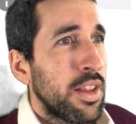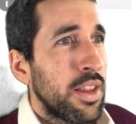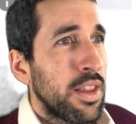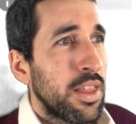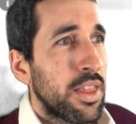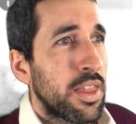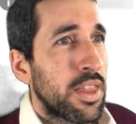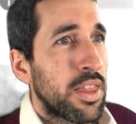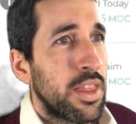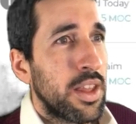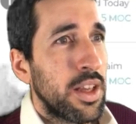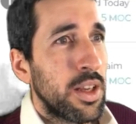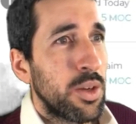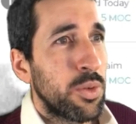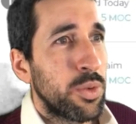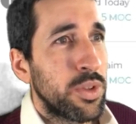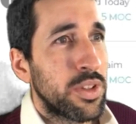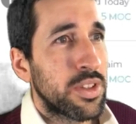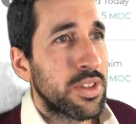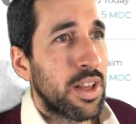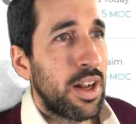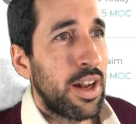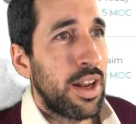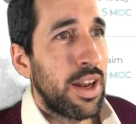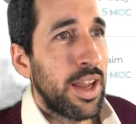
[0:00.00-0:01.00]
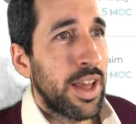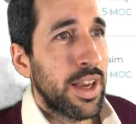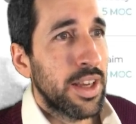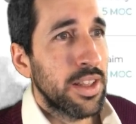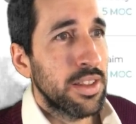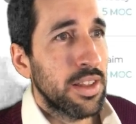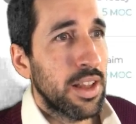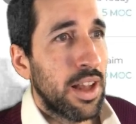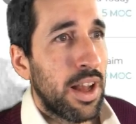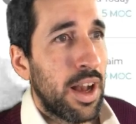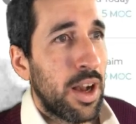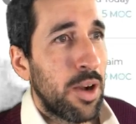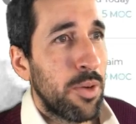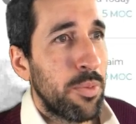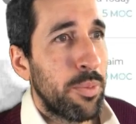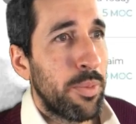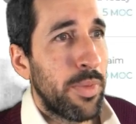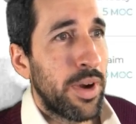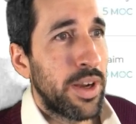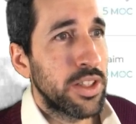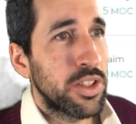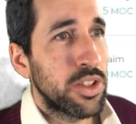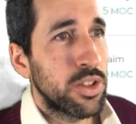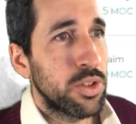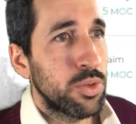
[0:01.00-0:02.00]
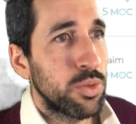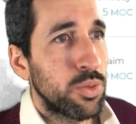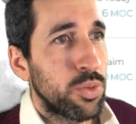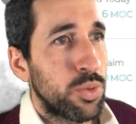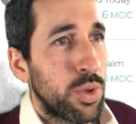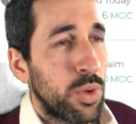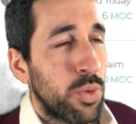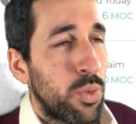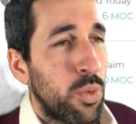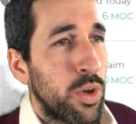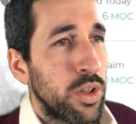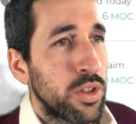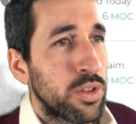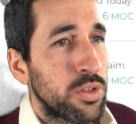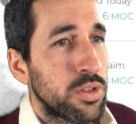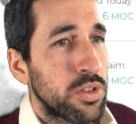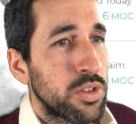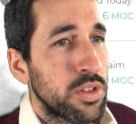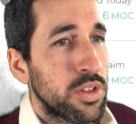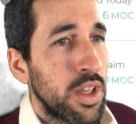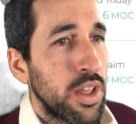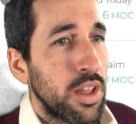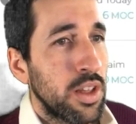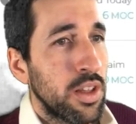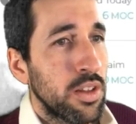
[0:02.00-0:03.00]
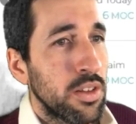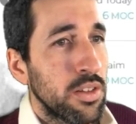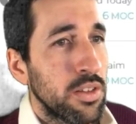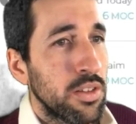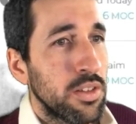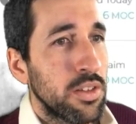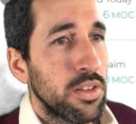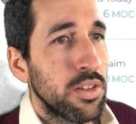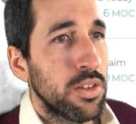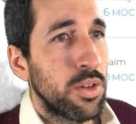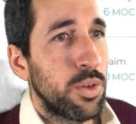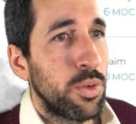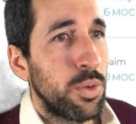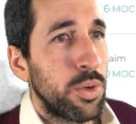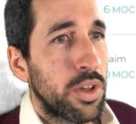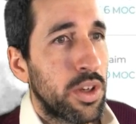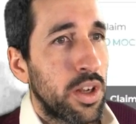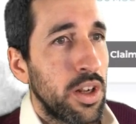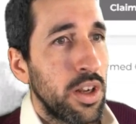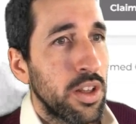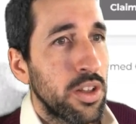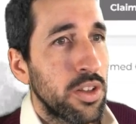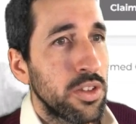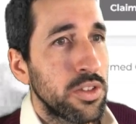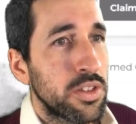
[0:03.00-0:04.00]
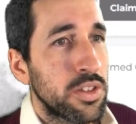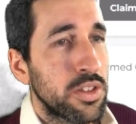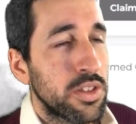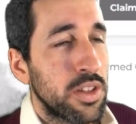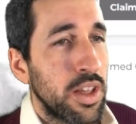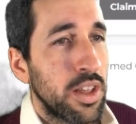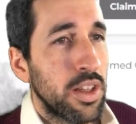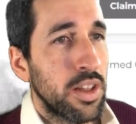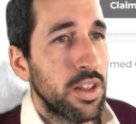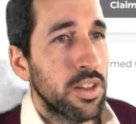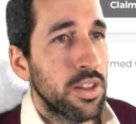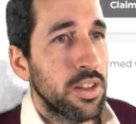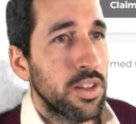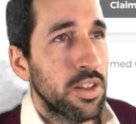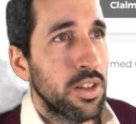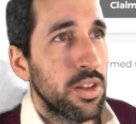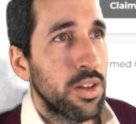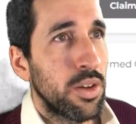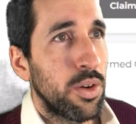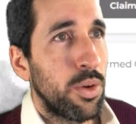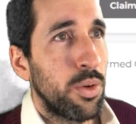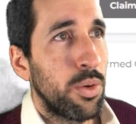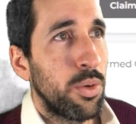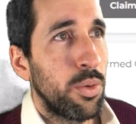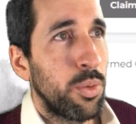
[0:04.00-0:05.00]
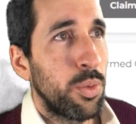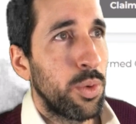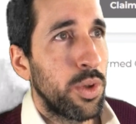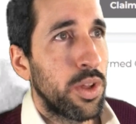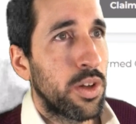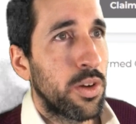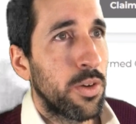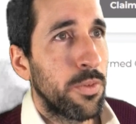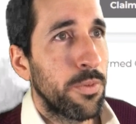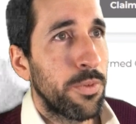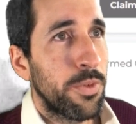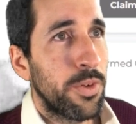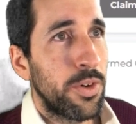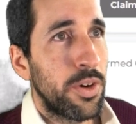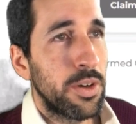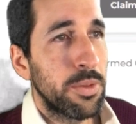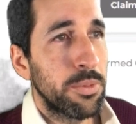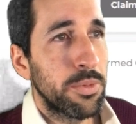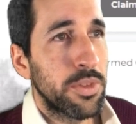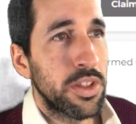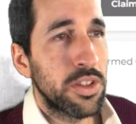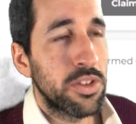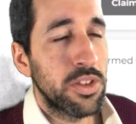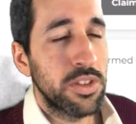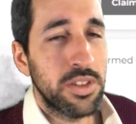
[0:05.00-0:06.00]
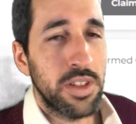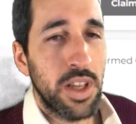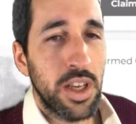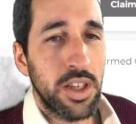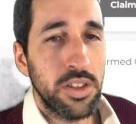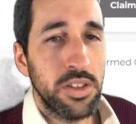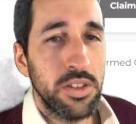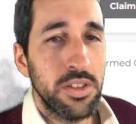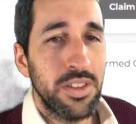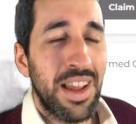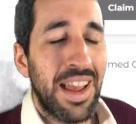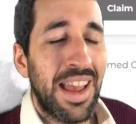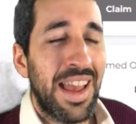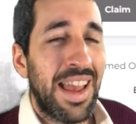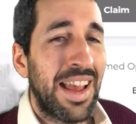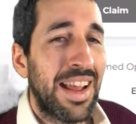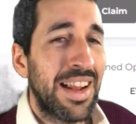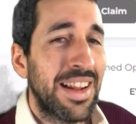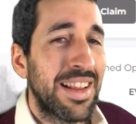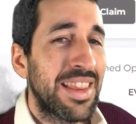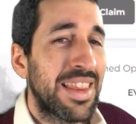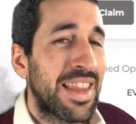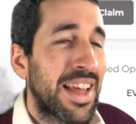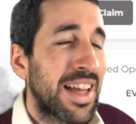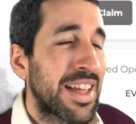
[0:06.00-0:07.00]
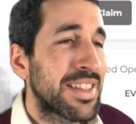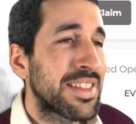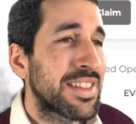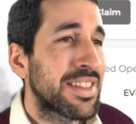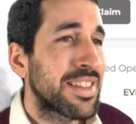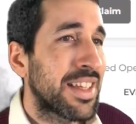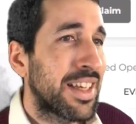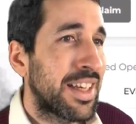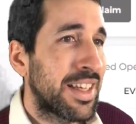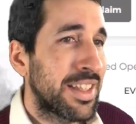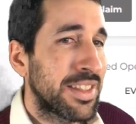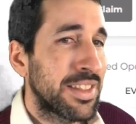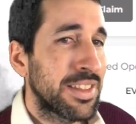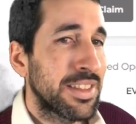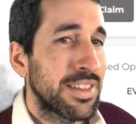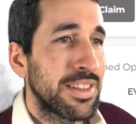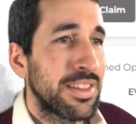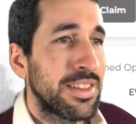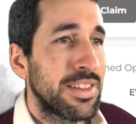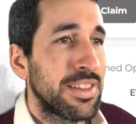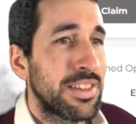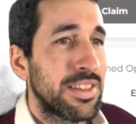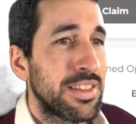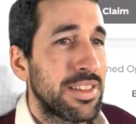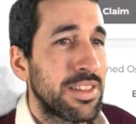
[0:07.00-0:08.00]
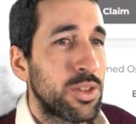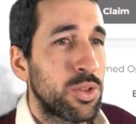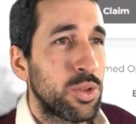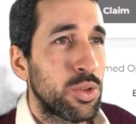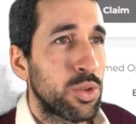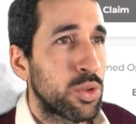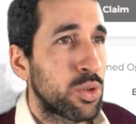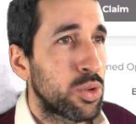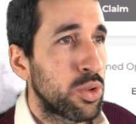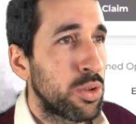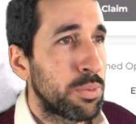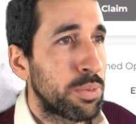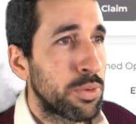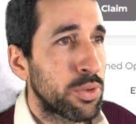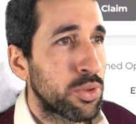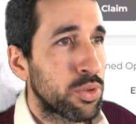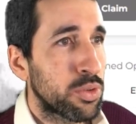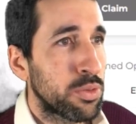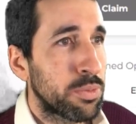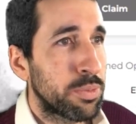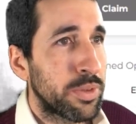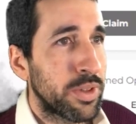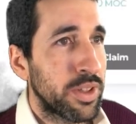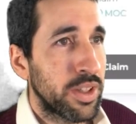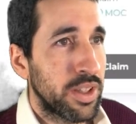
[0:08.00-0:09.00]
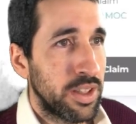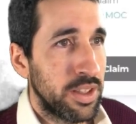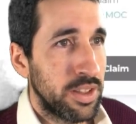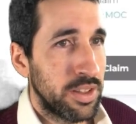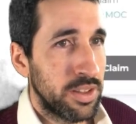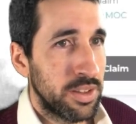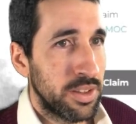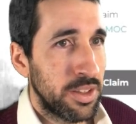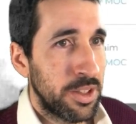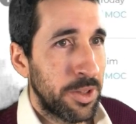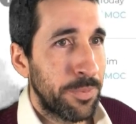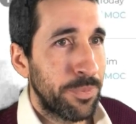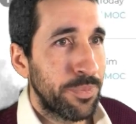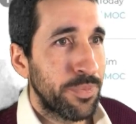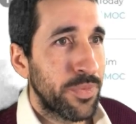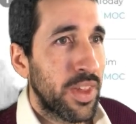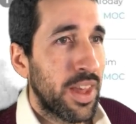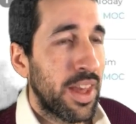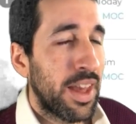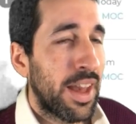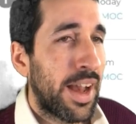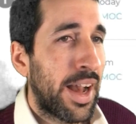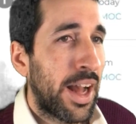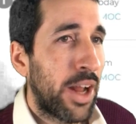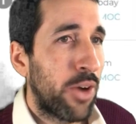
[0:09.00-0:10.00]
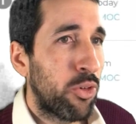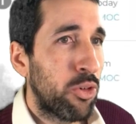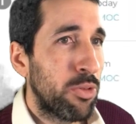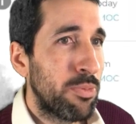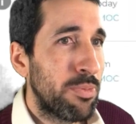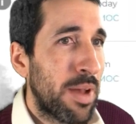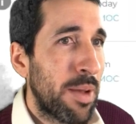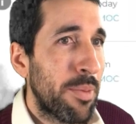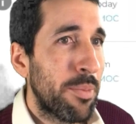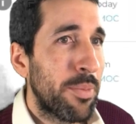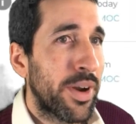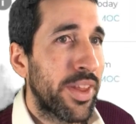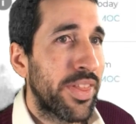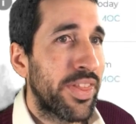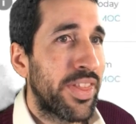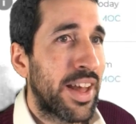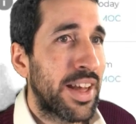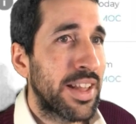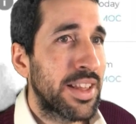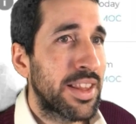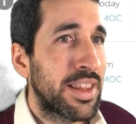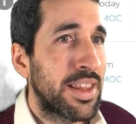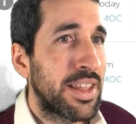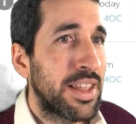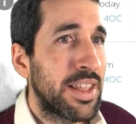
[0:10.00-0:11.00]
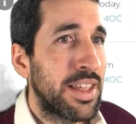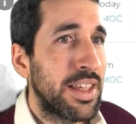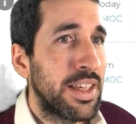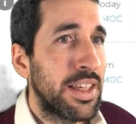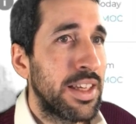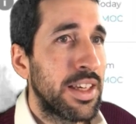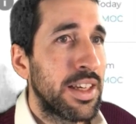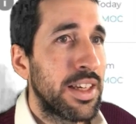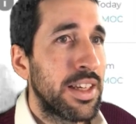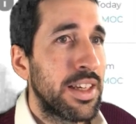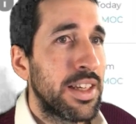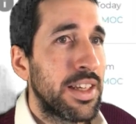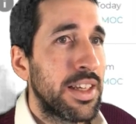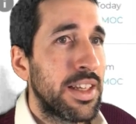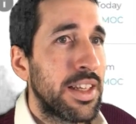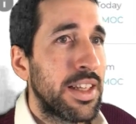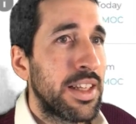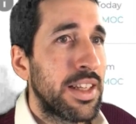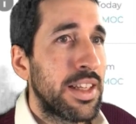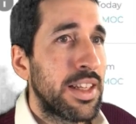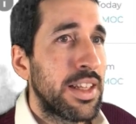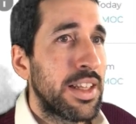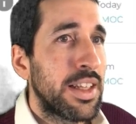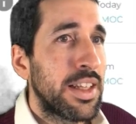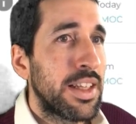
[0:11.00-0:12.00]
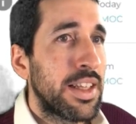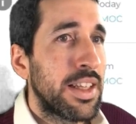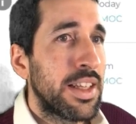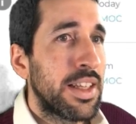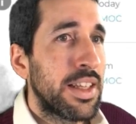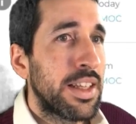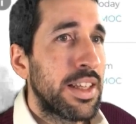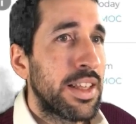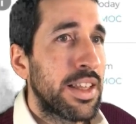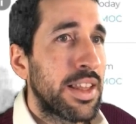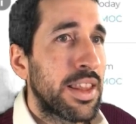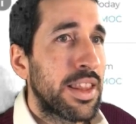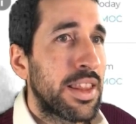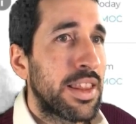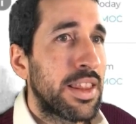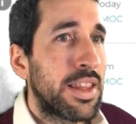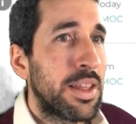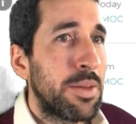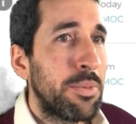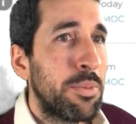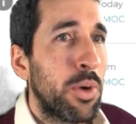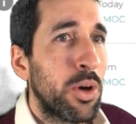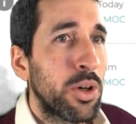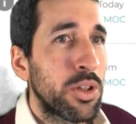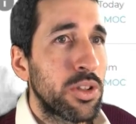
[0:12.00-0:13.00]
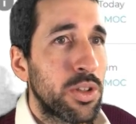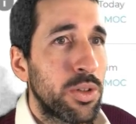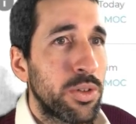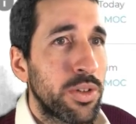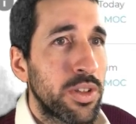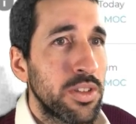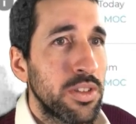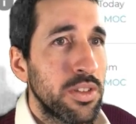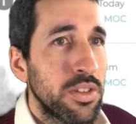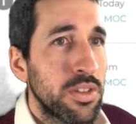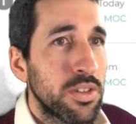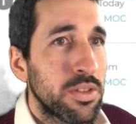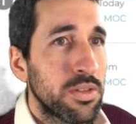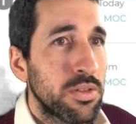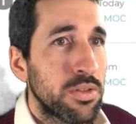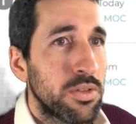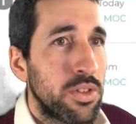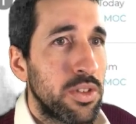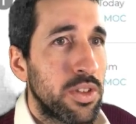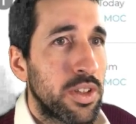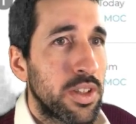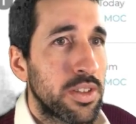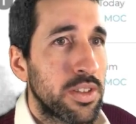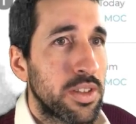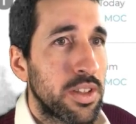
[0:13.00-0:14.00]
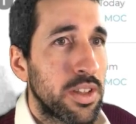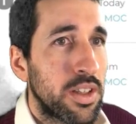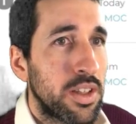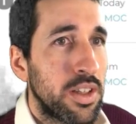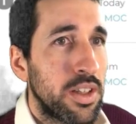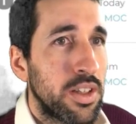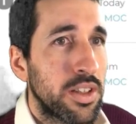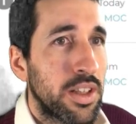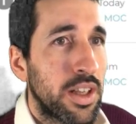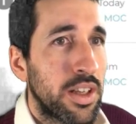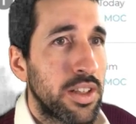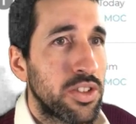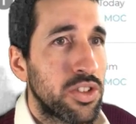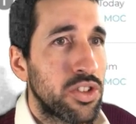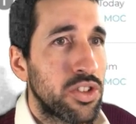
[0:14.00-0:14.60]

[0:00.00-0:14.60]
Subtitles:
Then we select how much we want to stake. We click on stake, we confirm the transaction, and that's it. Super, super easy. And remember that the MoC tokens, you can see here that it's